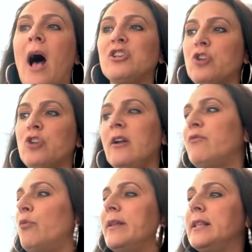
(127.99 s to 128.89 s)
I'll start
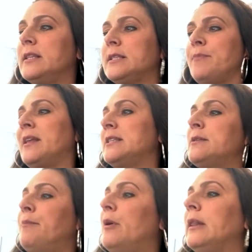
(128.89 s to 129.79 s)
off with something
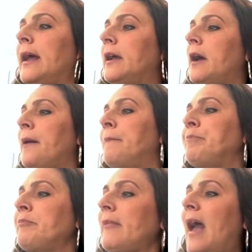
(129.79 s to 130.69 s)
simple, like
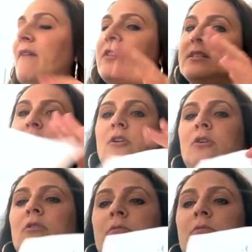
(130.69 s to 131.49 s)
have this little